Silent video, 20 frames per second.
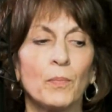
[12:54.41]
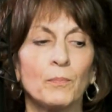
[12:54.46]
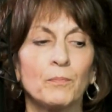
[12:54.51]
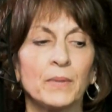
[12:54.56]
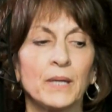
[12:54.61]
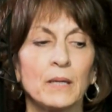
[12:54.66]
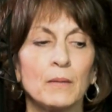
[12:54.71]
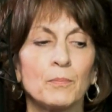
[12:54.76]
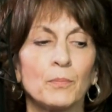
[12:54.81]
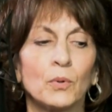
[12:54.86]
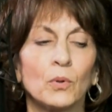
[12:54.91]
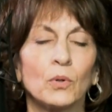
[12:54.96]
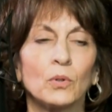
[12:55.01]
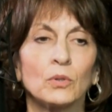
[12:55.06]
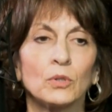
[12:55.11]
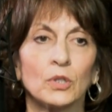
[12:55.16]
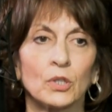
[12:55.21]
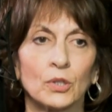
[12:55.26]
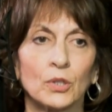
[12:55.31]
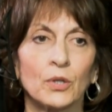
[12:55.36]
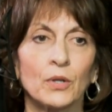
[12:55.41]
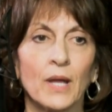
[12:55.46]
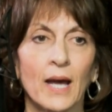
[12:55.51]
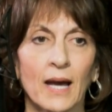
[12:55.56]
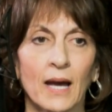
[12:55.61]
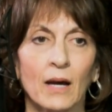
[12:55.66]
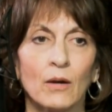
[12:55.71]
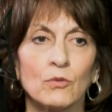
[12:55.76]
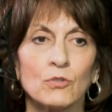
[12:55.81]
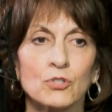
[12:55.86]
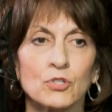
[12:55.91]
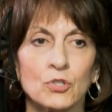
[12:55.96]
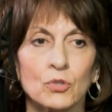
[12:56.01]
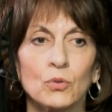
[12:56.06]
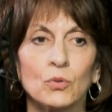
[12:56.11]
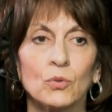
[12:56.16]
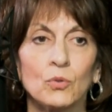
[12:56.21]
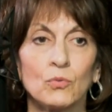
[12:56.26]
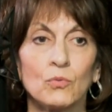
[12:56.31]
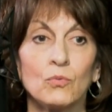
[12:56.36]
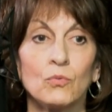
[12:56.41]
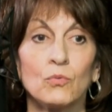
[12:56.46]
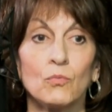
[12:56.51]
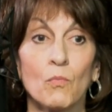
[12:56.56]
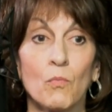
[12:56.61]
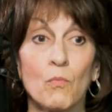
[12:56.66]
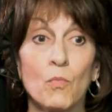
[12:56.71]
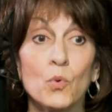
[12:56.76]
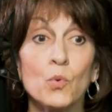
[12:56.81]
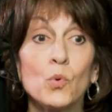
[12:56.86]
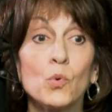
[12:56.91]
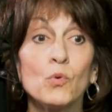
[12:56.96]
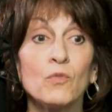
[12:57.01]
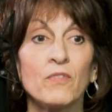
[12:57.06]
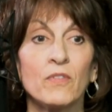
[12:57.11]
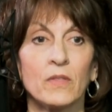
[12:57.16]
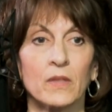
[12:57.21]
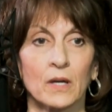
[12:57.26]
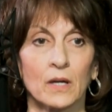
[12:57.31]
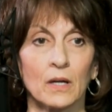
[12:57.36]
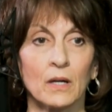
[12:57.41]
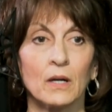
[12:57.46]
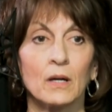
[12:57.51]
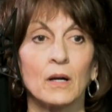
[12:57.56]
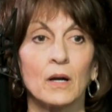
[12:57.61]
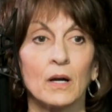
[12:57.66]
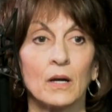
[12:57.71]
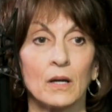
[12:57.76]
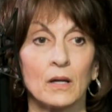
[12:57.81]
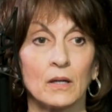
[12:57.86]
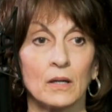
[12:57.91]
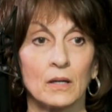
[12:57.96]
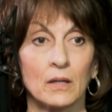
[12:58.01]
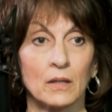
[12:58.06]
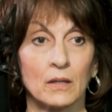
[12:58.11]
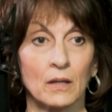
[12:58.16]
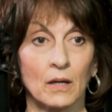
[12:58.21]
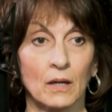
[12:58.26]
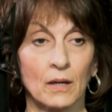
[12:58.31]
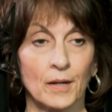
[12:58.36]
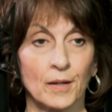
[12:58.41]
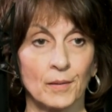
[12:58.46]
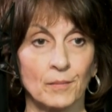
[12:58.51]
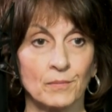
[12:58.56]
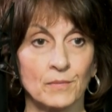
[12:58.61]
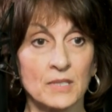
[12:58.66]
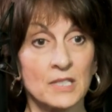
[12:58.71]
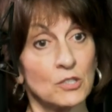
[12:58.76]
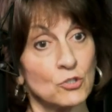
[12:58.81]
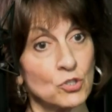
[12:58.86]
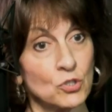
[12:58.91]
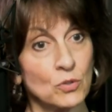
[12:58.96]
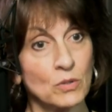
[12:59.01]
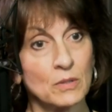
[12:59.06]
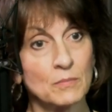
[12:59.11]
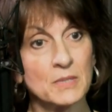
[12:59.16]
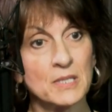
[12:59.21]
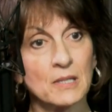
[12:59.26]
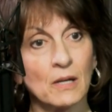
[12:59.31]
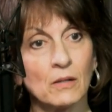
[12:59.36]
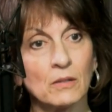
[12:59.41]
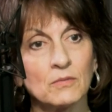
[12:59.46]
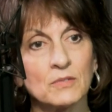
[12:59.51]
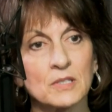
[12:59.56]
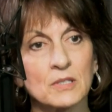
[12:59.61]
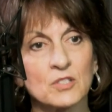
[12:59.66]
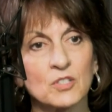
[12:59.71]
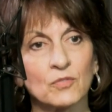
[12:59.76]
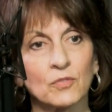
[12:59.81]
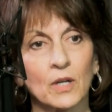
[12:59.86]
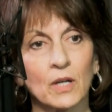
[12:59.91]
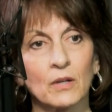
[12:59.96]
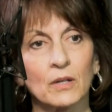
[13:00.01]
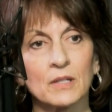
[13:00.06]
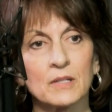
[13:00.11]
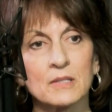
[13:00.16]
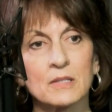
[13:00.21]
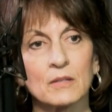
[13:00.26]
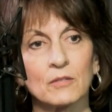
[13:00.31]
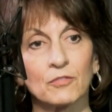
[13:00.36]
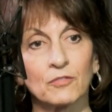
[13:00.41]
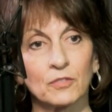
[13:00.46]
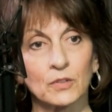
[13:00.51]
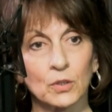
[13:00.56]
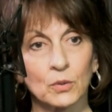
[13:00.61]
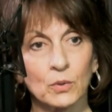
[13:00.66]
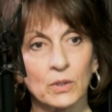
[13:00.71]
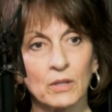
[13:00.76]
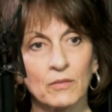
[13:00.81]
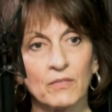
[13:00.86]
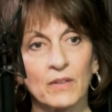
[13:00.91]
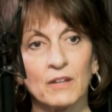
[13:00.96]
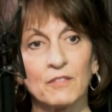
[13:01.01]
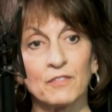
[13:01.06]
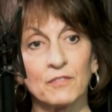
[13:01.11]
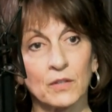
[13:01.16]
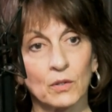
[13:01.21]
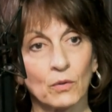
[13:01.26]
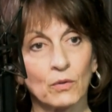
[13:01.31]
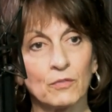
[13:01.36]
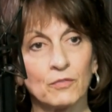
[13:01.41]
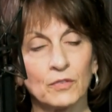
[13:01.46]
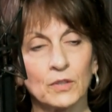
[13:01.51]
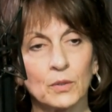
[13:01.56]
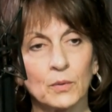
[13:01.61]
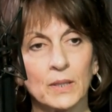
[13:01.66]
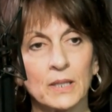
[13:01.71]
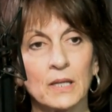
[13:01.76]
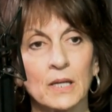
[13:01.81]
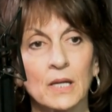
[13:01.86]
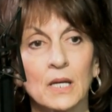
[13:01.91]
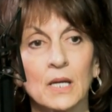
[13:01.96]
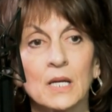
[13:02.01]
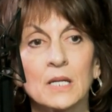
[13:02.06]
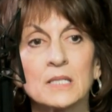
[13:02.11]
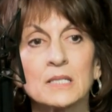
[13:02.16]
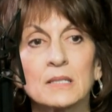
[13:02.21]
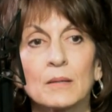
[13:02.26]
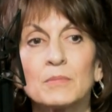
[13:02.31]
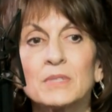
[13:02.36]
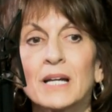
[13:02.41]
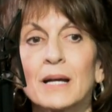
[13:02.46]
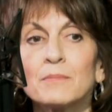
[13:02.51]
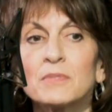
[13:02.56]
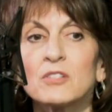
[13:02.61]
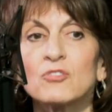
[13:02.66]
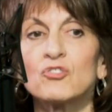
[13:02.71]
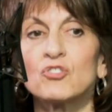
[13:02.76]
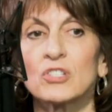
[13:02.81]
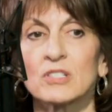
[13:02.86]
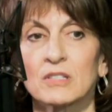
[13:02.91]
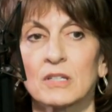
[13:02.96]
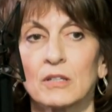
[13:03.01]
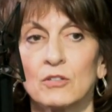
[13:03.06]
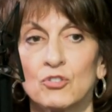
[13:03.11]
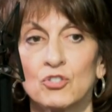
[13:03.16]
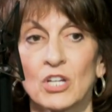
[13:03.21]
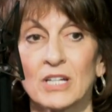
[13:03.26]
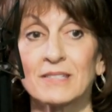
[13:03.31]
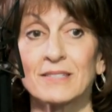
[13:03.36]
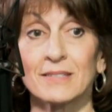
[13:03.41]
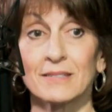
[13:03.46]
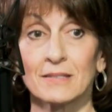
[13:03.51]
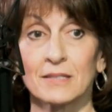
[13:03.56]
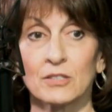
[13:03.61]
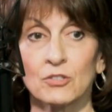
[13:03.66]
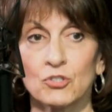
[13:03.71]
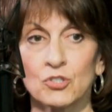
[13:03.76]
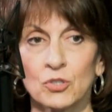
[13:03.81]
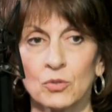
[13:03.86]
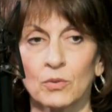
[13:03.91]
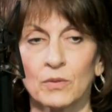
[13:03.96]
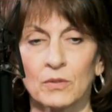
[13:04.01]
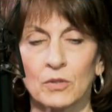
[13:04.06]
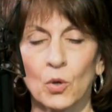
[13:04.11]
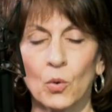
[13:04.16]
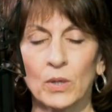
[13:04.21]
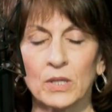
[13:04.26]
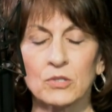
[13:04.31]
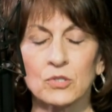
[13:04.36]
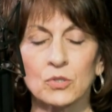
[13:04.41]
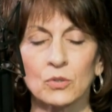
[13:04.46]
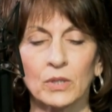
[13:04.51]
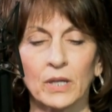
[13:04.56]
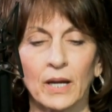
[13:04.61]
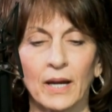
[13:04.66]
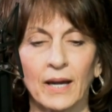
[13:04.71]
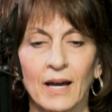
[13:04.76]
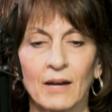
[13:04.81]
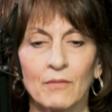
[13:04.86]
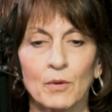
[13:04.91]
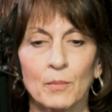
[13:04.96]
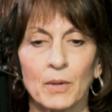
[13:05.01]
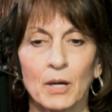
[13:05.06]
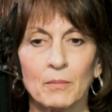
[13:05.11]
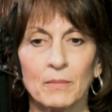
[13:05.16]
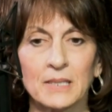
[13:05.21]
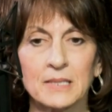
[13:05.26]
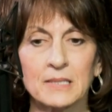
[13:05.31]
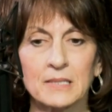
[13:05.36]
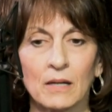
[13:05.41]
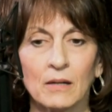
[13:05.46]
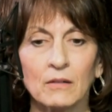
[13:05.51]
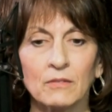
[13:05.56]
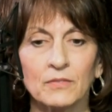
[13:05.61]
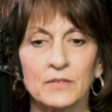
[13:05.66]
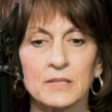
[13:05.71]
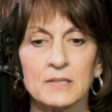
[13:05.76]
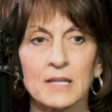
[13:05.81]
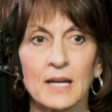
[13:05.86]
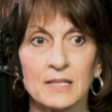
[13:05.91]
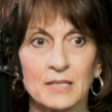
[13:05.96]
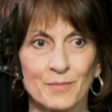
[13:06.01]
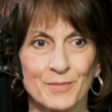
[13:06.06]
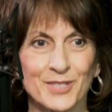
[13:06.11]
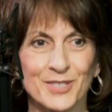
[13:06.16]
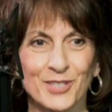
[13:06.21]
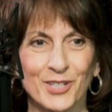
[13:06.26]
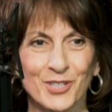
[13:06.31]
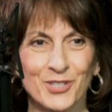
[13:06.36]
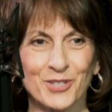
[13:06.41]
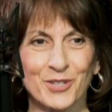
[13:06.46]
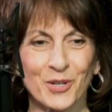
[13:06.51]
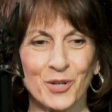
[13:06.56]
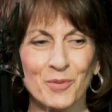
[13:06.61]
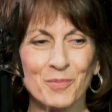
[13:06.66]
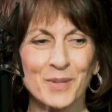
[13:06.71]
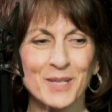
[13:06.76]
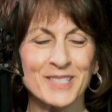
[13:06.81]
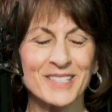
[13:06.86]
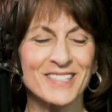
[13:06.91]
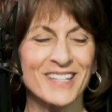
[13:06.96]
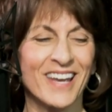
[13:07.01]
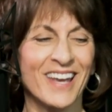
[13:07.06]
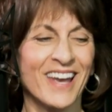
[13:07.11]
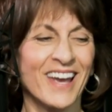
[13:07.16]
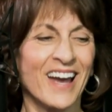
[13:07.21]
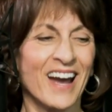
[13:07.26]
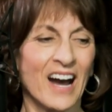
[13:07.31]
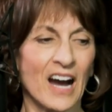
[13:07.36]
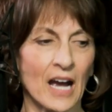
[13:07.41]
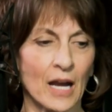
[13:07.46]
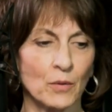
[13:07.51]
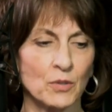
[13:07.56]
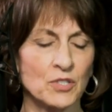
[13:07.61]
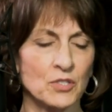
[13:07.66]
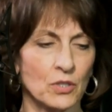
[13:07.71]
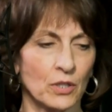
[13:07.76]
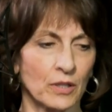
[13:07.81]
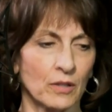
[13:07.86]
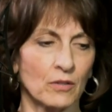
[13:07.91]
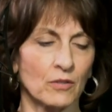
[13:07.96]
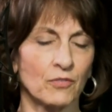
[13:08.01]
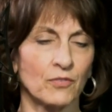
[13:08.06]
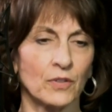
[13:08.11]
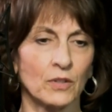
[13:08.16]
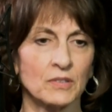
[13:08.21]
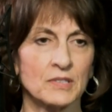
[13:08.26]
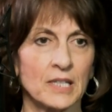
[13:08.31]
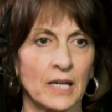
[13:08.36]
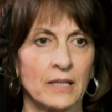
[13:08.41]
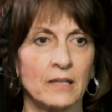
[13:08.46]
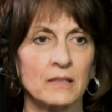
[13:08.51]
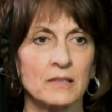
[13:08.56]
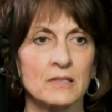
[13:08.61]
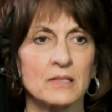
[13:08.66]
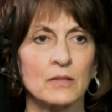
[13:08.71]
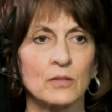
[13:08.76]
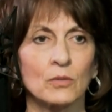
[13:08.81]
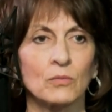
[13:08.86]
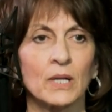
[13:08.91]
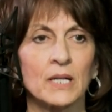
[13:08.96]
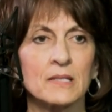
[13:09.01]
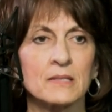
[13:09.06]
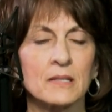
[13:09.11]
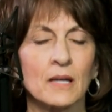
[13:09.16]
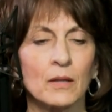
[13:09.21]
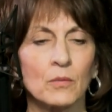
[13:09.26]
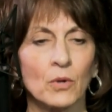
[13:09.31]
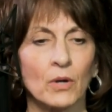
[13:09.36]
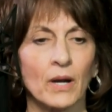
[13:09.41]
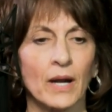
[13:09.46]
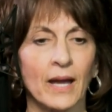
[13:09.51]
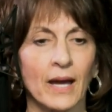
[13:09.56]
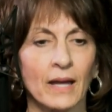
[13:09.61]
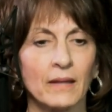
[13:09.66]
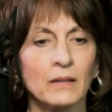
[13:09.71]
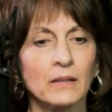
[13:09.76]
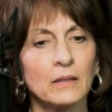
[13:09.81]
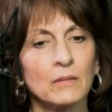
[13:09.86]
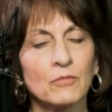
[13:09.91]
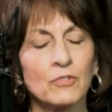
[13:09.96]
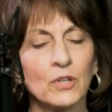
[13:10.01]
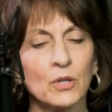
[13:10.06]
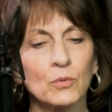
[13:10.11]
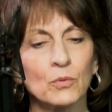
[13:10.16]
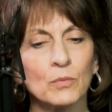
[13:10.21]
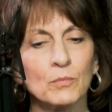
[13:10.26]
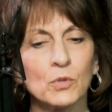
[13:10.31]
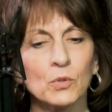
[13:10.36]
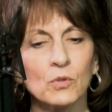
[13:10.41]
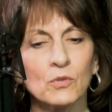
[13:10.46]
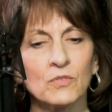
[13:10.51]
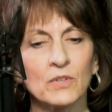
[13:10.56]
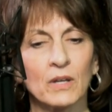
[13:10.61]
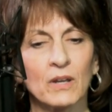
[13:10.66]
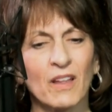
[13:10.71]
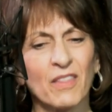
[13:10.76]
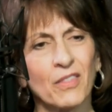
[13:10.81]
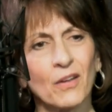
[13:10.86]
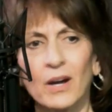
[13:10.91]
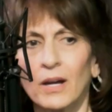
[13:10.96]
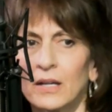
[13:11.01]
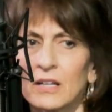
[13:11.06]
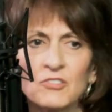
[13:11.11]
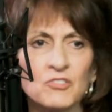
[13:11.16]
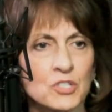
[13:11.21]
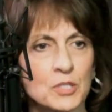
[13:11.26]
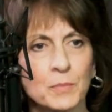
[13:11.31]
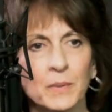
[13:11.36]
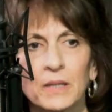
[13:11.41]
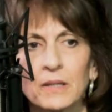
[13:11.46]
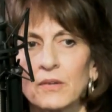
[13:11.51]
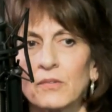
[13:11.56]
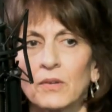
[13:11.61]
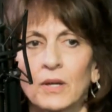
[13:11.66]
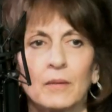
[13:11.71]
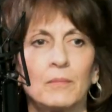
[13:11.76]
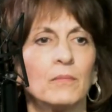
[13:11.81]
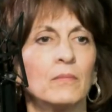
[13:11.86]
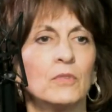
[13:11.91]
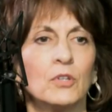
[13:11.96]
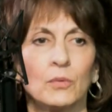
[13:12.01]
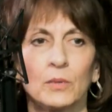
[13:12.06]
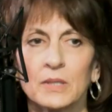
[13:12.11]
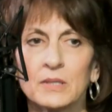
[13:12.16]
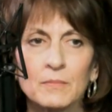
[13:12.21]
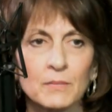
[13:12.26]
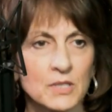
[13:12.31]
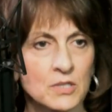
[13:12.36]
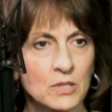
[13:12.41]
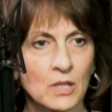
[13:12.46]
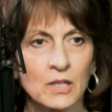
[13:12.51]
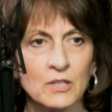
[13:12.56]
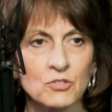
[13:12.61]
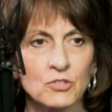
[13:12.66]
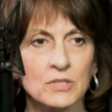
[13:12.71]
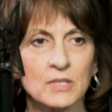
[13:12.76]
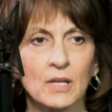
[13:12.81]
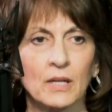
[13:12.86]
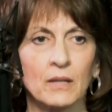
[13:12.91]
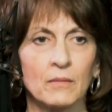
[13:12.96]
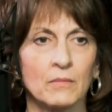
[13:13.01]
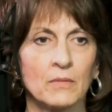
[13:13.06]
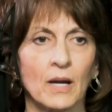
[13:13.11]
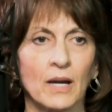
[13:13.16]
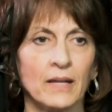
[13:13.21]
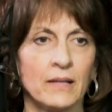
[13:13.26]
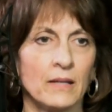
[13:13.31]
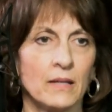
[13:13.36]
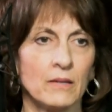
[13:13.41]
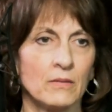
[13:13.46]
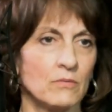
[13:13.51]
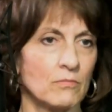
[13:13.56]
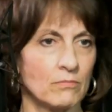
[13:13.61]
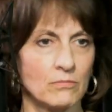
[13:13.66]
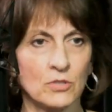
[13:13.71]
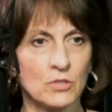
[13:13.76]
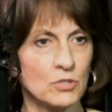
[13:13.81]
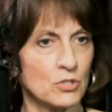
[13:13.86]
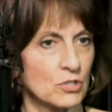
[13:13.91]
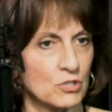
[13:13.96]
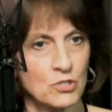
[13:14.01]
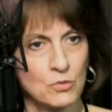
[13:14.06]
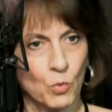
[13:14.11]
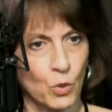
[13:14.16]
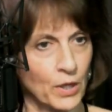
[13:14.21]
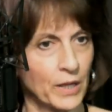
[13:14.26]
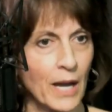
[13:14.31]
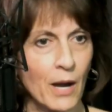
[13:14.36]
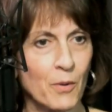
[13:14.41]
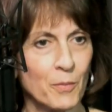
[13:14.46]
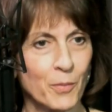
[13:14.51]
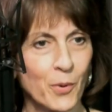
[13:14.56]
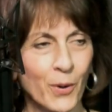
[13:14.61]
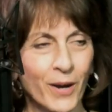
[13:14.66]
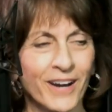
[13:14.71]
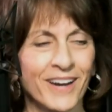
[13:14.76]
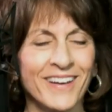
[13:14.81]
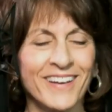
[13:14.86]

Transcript: people learn how to move the um, tissue themselves as far as the fluid if they feel the fluid. Sometimes it's just congested tissue. And the quick story I about myself is as a massage therapist, I was starting to feel tightness in the right side where I had the lymph node removed. And I thought, it's just because I'm doing massages. I, I need to just work out more.